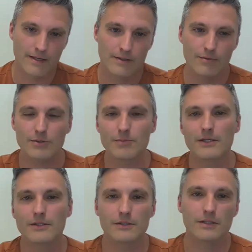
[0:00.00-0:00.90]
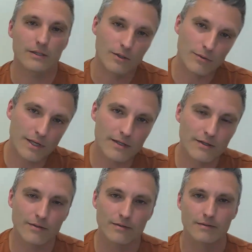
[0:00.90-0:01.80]
The response is like, no,
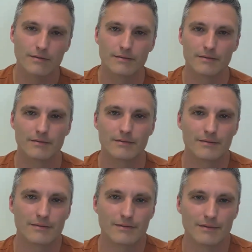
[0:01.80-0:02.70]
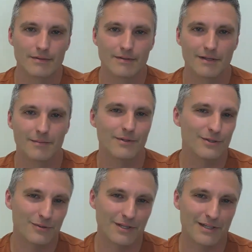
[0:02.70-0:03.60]
thank you. I'm going
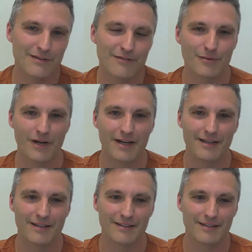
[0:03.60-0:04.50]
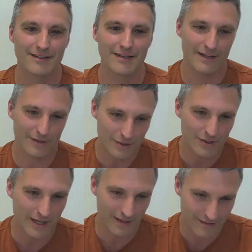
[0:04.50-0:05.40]
to do it a different way. I
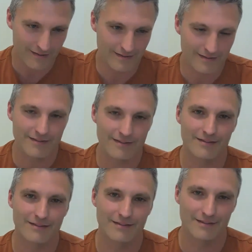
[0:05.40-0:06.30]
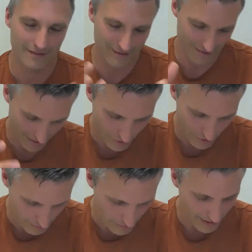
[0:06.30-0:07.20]
understand. Like
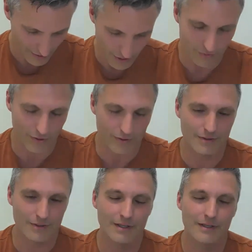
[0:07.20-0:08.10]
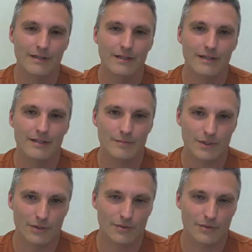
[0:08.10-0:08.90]
you're playing your role, but no